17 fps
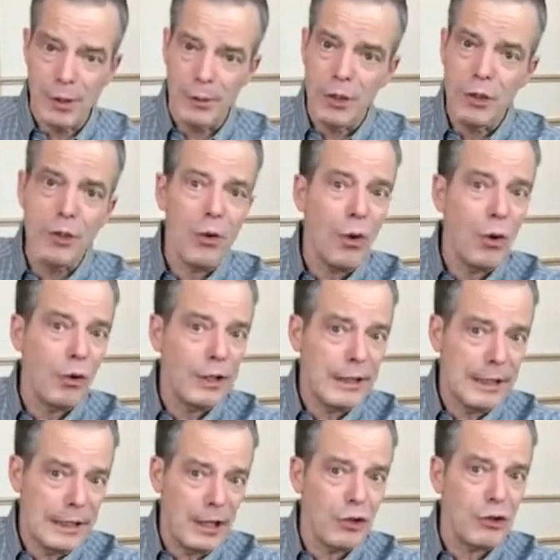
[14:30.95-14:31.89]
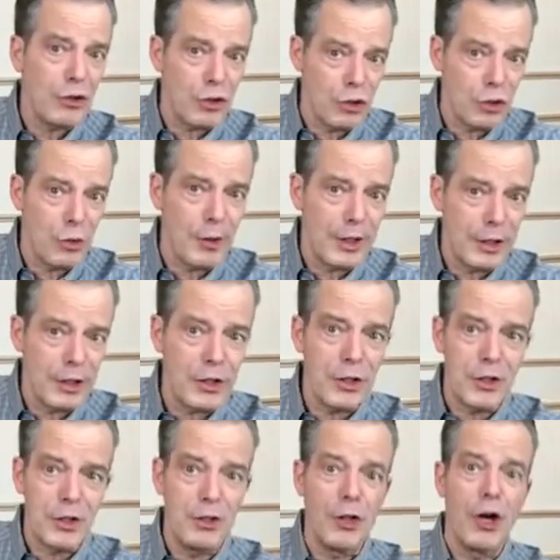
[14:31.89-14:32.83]
I mean, you're holding it out, you're showing it
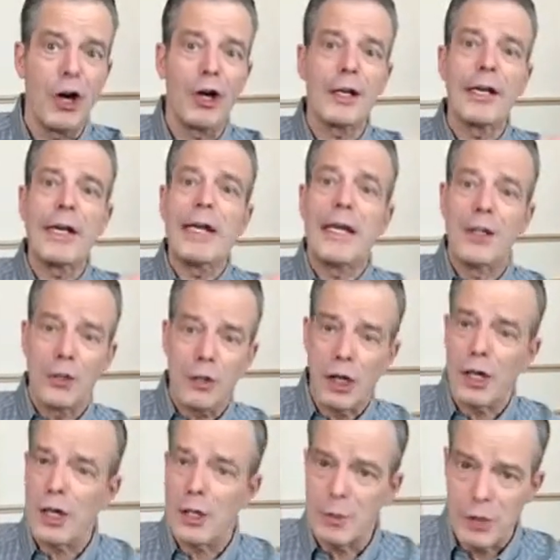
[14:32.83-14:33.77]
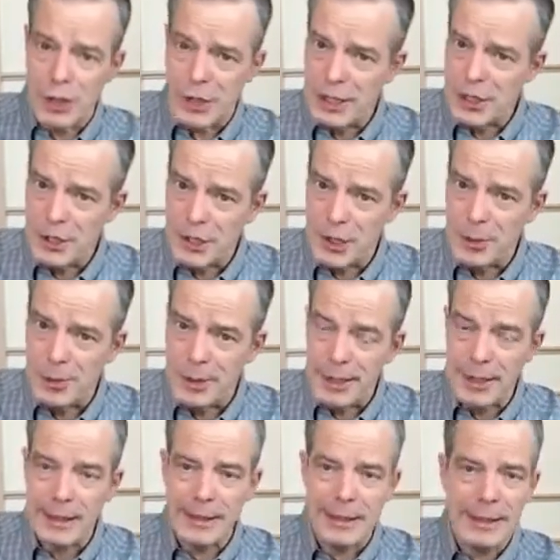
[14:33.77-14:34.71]
to the dog. Dog comes and gets it
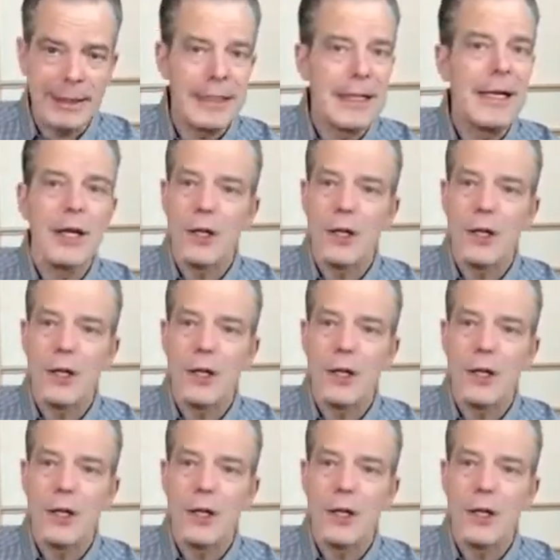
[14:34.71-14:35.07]
immediately.